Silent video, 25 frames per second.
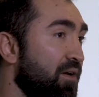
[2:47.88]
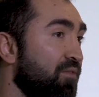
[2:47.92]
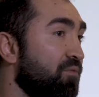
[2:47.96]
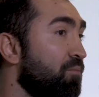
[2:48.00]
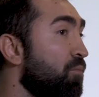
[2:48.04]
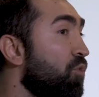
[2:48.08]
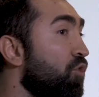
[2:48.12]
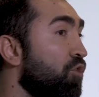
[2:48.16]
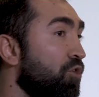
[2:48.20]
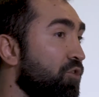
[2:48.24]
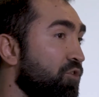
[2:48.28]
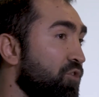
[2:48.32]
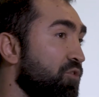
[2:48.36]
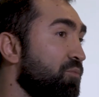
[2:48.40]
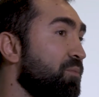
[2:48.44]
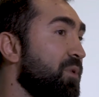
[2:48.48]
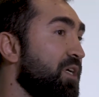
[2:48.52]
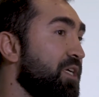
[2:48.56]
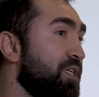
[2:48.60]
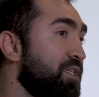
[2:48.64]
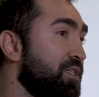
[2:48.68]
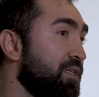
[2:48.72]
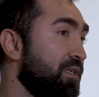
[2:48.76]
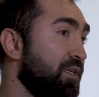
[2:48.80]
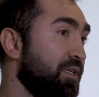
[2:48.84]
more
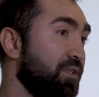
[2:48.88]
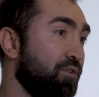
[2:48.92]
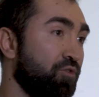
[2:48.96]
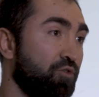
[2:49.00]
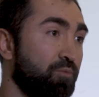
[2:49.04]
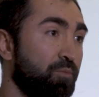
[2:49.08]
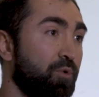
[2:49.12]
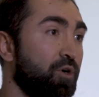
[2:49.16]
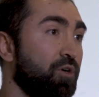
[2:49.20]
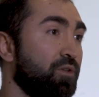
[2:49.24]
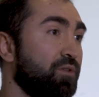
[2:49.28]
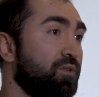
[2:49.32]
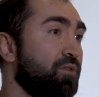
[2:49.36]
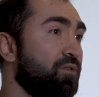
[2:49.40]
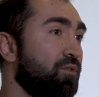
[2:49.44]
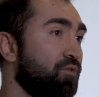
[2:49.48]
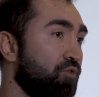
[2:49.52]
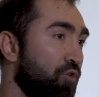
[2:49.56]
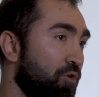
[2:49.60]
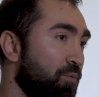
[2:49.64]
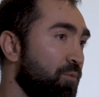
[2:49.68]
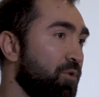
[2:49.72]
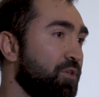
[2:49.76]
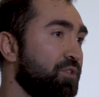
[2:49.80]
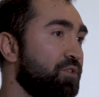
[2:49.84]
automation, and
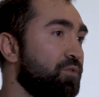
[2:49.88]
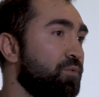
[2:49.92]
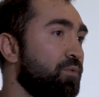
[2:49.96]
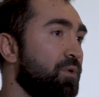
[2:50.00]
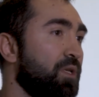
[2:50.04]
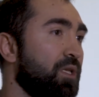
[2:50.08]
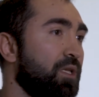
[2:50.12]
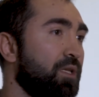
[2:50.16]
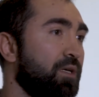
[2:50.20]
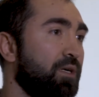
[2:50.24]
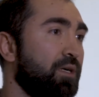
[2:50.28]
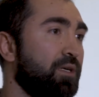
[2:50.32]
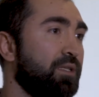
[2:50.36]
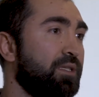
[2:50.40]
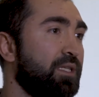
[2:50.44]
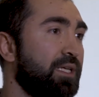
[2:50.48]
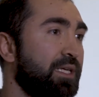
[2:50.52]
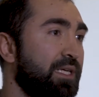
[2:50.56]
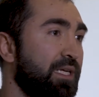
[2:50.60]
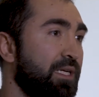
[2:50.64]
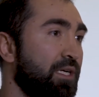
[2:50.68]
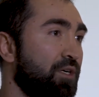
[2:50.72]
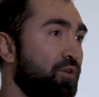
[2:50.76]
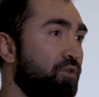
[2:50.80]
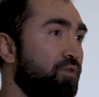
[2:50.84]
robots will take
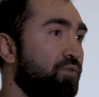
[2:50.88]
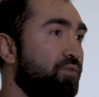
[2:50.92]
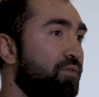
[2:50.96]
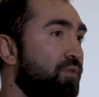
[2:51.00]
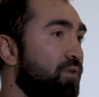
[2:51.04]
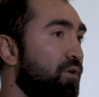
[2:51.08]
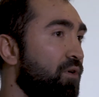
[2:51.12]
care of